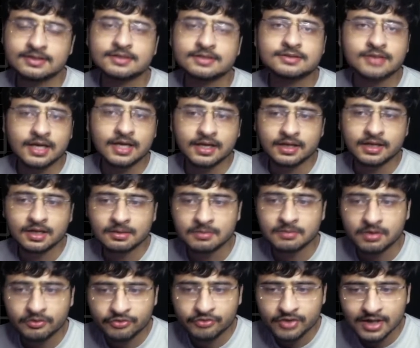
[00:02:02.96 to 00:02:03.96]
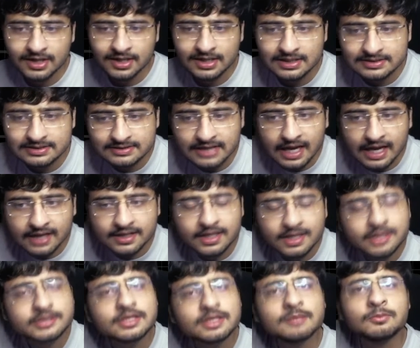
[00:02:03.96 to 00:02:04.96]
in this diagram, we are
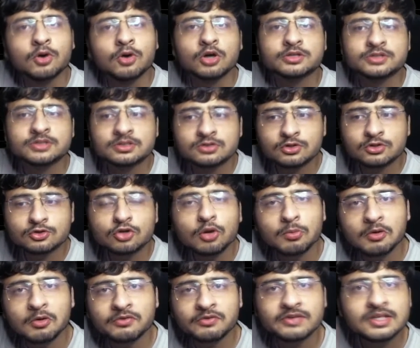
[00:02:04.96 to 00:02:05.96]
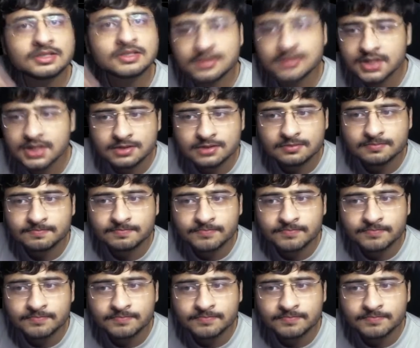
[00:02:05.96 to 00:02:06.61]
stacking the boxes on top of each other